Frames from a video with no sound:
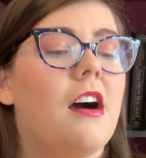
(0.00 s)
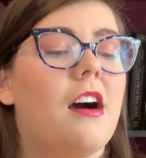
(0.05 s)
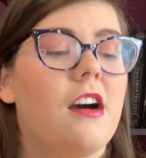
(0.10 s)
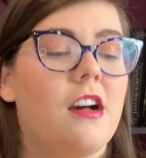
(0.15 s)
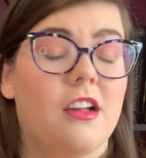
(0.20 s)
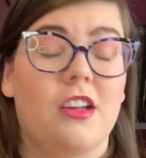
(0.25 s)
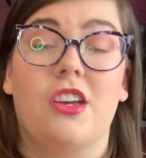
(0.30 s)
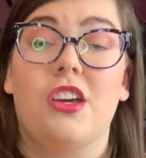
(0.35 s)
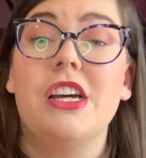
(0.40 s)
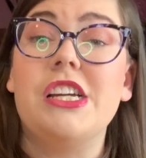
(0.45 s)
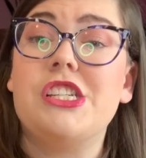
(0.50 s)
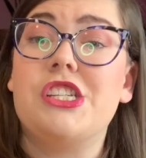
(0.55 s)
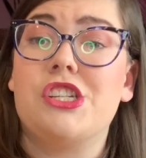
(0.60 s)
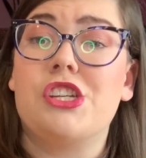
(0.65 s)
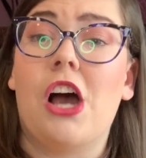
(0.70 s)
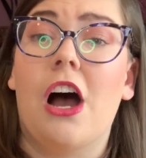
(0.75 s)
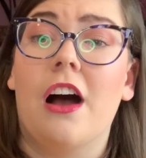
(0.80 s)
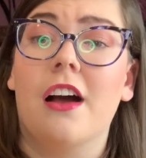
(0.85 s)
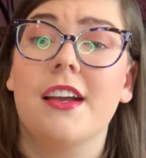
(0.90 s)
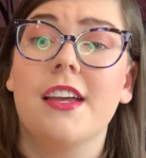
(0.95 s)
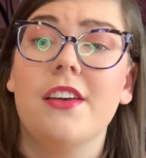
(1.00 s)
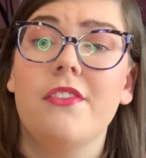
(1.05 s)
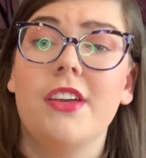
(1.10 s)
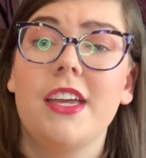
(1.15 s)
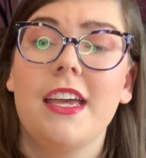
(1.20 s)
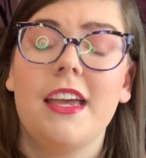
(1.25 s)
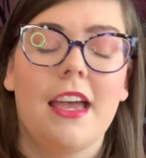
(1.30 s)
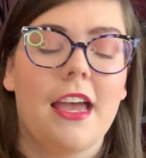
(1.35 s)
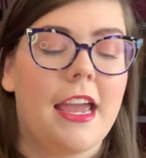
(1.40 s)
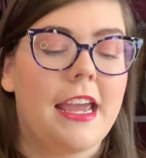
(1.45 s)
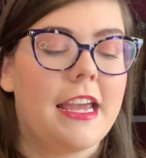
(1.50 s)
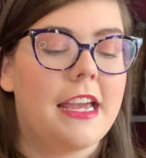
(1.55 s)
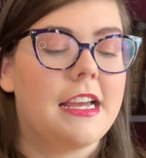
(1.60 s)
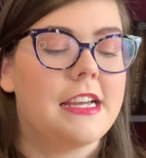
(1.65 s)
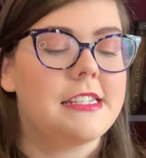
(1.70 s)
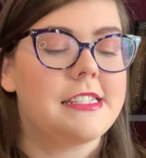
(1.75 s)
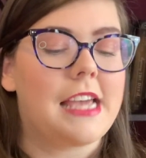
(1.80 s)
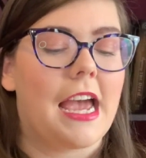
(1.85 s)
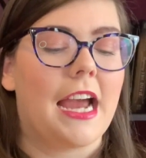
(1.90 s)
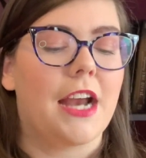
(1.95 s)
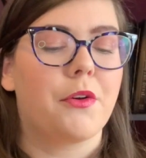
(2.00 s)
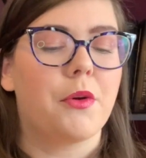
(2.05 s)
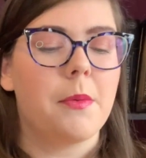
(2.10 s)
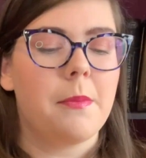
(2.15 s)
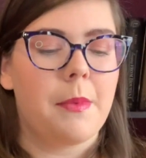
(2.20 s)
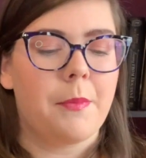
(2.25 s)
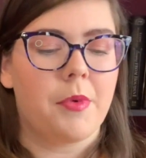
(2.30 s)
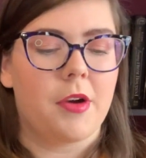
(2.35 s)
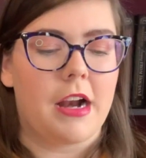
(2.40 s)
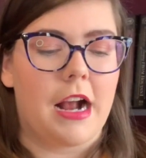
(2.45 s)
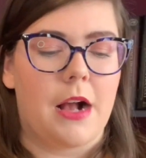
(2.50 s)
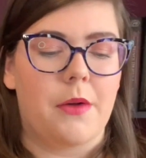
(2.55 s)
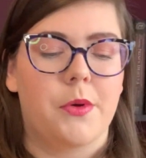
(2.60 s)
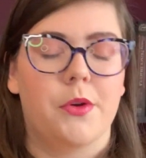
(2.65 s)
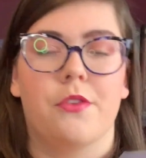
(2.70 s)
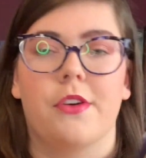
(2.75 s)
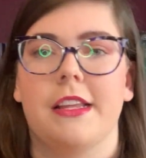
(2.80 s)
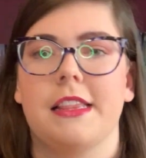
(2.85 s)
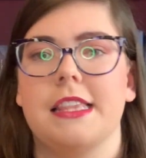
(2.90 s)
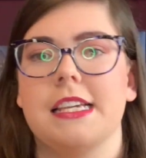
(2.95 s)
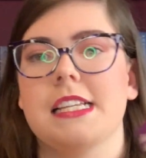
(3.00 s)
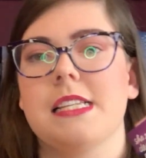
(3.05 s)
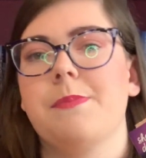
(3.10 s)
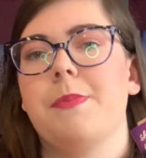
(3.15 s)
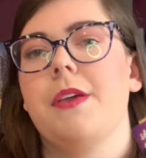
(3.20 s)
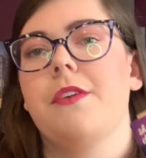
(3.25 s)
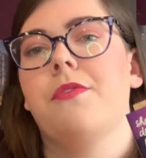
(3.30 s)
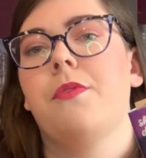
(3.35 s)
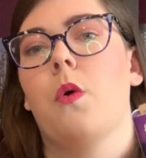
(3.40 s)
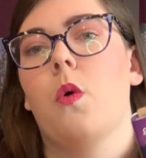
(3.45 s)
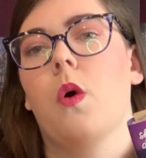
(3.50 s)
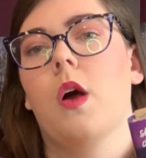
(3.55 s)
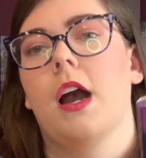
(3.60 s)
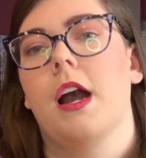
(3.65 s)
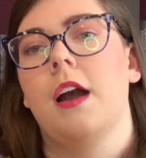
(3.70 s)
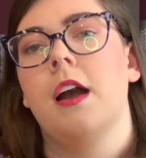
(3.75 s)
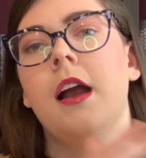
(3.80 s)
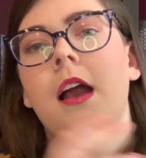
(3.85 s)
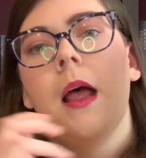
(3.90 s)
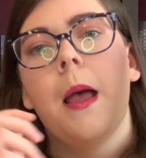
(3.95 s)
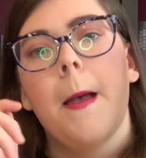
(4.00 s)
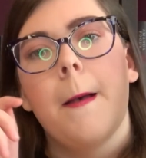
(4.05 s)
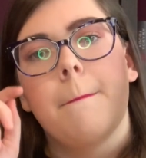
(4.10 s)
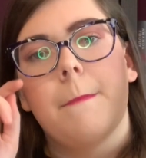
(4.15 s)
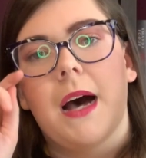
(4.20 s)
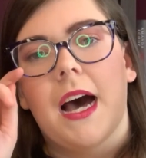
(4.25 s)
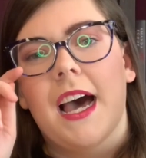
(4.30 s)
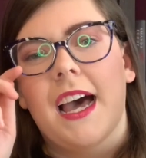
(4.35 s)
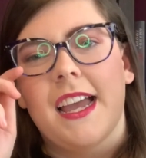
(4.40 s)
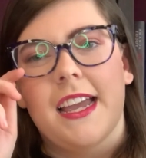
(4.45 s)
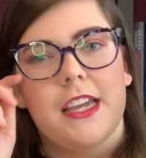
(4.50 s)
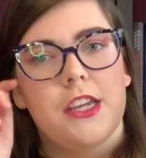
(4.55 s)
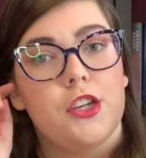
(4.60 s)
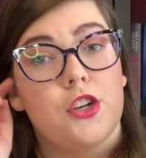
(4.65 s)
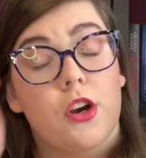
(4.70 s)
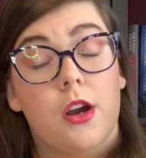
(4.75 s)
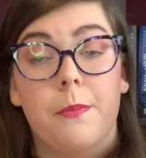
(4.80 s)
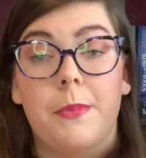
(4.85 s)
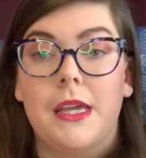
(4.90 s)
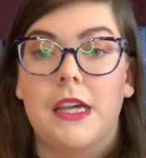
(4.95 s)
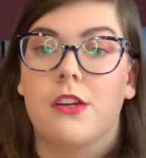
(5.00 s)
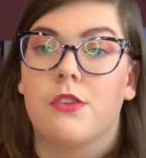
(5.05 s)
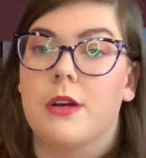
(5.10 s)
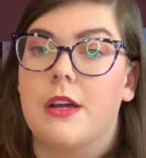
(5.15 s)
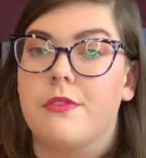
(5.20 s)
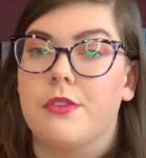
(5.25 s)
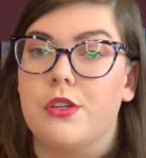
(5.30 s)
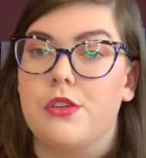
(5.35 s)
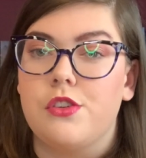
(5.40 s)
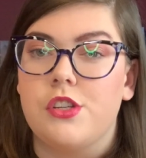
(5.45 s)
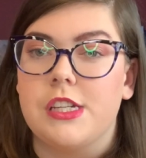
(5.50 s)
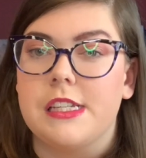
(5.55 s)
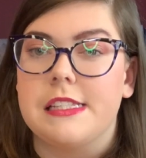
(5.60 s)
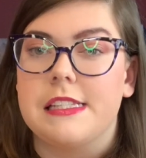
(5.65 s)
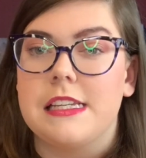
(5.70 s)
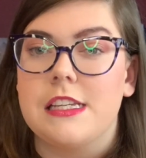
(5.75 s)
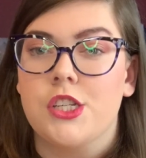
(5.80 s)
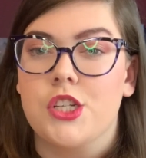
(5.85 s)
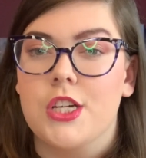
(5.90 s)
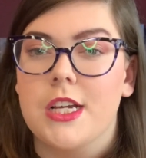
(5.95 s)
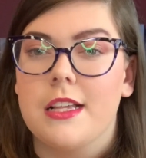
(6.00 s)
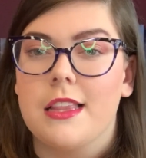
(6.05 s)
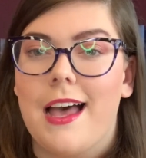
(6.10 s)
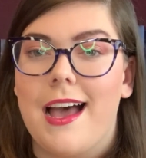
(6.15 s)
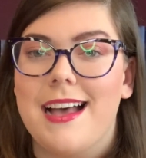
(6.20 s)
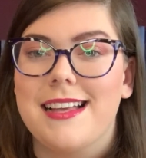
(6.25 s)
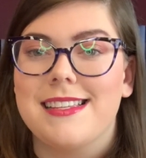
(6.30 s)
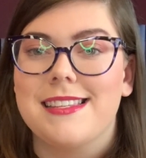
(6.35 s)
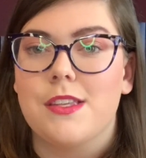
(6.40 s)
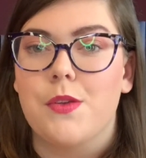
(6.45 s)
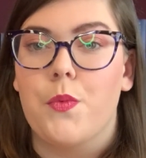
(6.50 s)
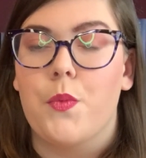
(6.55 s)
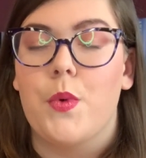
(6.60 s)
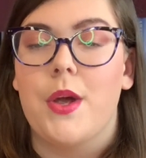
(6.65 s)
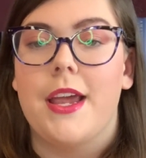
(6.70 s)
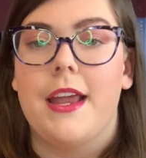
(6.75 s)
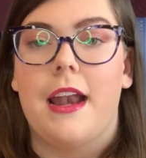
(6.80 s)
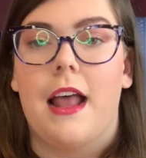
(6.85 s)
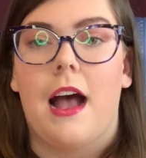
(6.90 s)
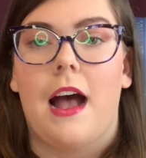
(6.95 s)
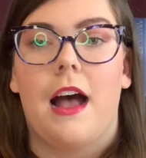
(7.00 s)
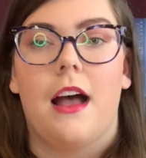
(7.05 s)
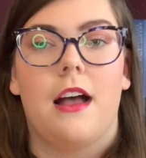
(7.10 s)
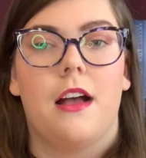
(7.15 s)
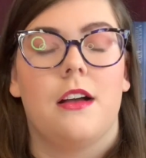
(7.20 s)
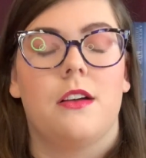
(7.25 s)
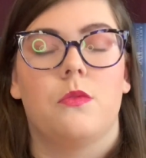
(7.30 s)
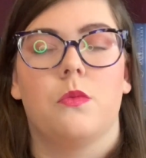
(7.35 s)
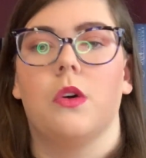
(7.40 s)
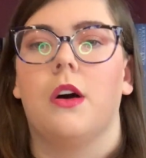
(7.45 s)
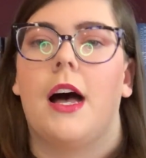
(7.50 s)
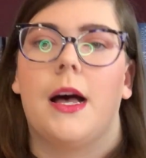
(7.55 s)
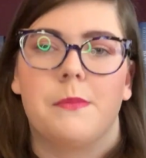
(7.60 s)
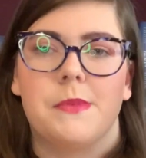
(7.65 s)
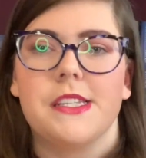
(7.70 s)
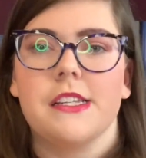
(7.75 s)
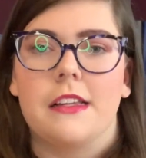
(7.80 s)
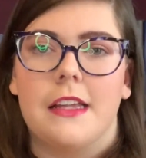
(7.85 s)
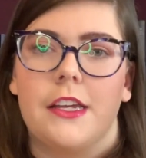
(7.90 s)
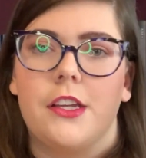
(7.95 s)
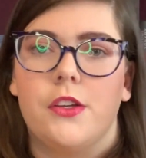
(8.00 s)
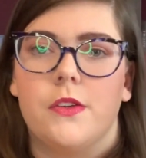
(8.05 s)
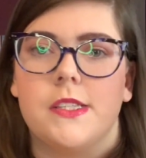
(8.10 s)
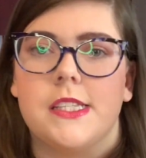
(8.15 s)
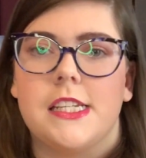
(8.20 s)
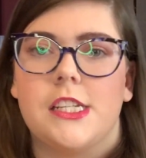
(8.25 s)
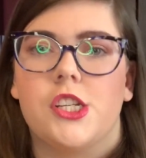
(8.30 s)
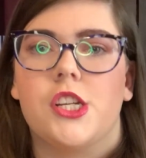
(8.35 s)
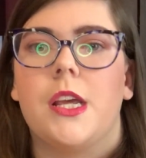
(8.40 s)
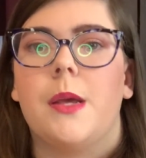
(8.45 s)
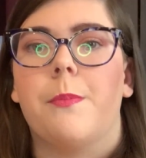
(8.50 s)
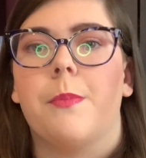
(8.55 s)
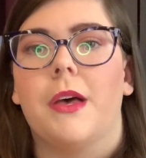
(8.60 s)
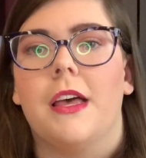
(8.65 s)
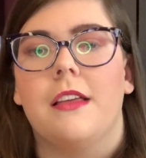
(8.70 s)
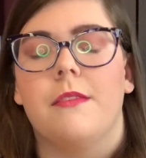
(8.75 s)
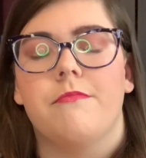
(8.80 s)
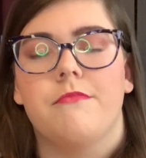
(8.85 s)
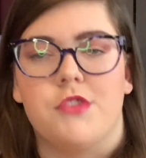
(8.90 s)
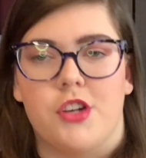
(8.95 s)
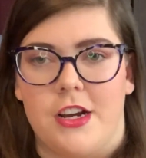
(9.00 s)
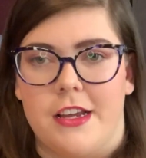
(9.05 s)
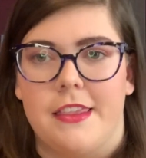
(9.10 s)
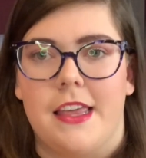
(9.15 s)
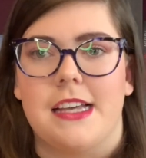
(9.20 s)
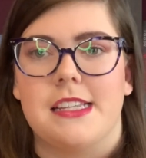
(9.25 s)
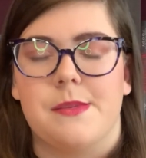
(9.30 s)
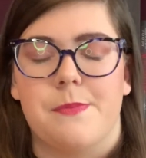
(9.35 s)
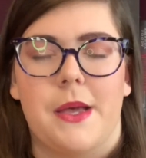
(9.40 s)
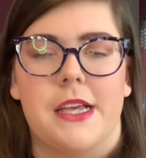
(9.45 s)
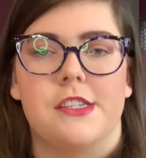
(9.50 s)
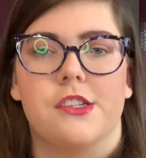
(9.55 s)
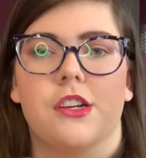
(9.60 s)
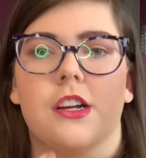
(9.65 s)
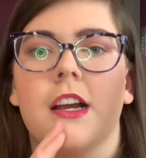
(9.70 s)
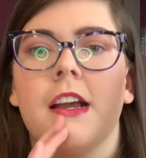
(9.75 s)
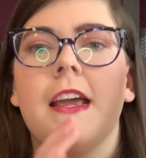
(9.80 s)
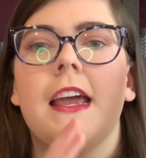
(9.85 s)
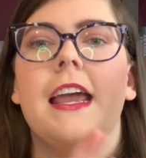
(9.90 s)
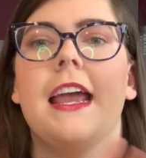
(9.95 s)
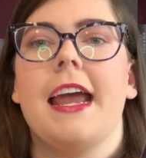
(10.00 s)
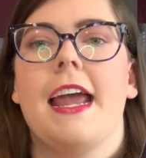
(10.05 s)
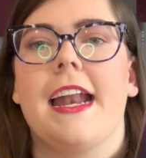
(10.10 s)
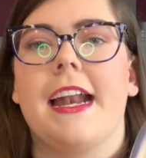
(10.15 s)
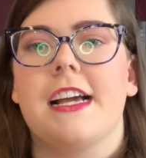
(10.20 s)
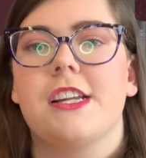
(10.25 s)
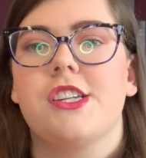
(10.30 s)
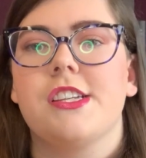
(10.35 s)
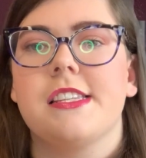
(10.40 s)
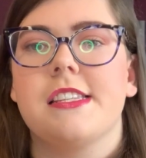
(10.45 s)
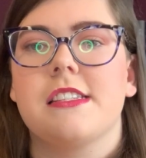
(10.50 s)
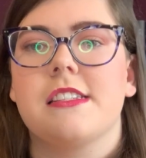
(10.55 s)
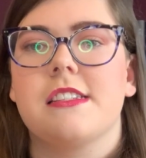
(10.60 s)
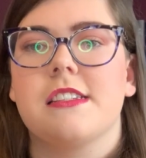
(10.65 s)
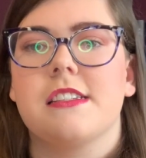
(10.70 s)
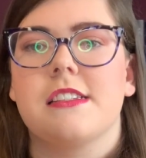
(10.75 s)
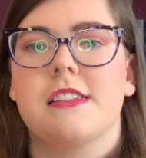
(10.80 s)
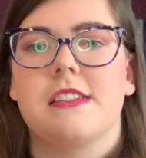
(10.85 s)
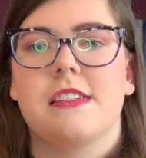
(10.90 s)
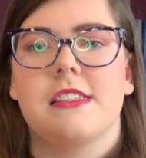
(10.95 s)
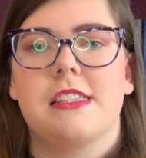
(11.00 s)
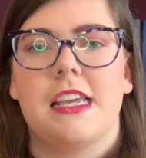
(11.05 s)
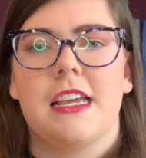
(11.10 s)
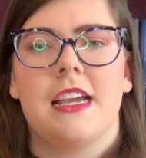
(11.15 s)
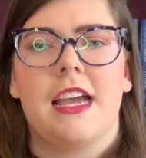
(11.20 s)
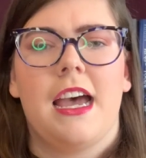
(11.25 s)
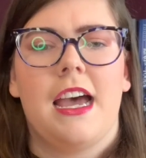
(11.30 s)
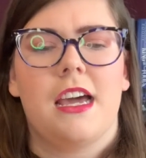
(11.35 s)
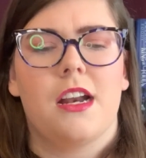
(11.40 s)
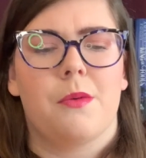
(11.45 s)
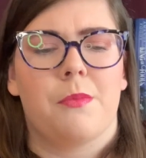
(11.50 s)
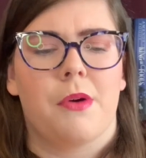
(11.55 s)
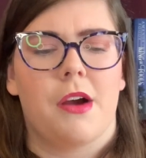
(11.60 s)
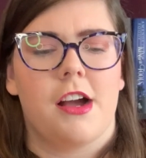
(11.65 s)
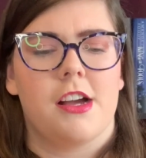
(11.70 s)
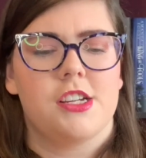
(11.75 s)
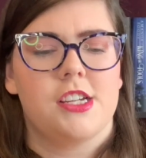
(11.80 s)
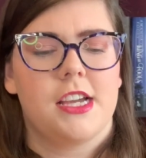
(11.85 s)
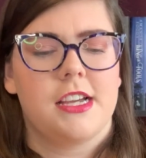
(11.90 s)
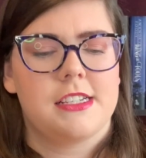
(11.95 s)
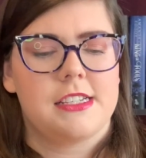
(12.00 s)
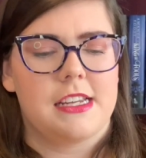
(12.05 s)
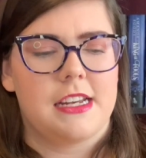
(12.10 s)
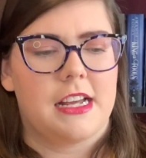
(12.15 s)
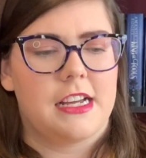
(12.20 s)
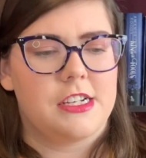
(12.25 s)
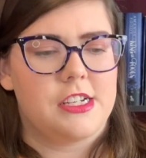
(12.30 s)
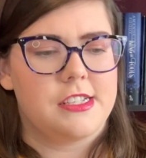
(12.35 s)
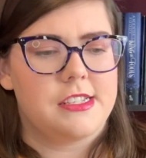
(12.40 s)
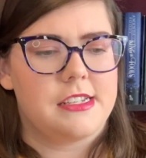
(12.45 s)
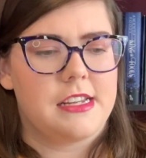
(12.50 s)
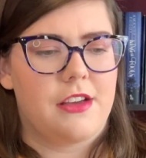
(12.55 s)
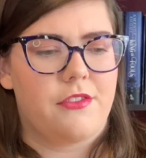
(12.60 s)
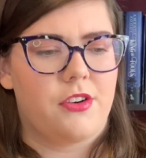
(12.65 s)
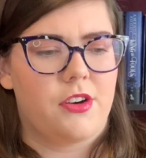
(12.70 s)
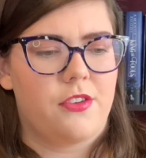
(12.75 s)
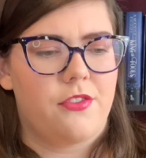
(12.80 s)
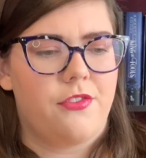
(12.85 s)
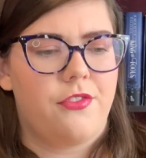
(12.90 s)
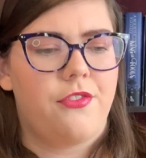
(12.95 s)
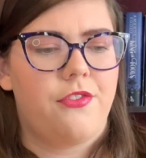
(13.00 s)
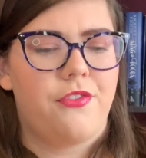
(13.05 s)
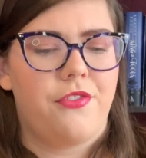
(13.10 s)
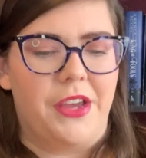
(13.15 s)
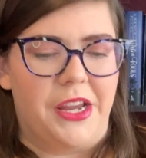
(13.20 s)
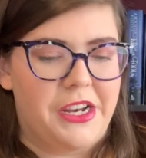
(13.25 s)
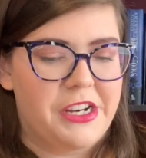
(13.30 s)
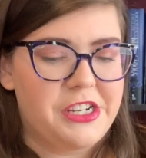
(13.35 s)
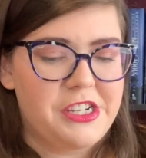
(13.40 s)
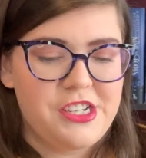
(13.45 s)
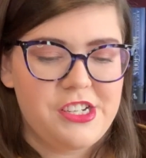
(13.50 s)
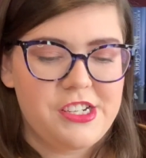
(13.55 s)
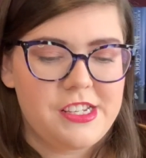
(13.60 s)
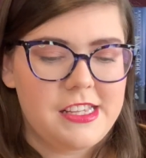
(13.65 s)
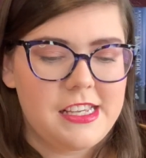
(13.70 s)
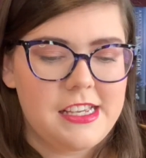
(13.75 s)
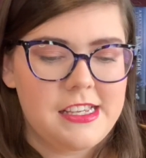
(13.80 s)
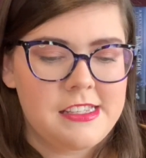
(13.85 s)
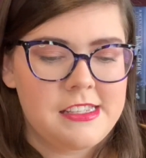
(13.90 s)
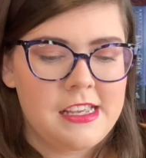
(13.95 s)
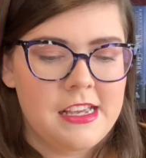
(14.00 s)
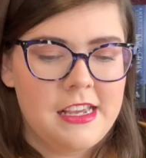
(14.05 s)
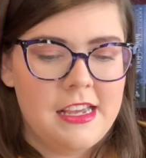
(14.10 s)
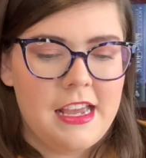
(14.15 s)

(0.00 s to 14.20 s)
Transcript: a good chunk of it, and I remember I would read this before my European Revolutions history class when, well, I'm still at UNCG, but during that semester, and I just think I had a project and I just never finished this.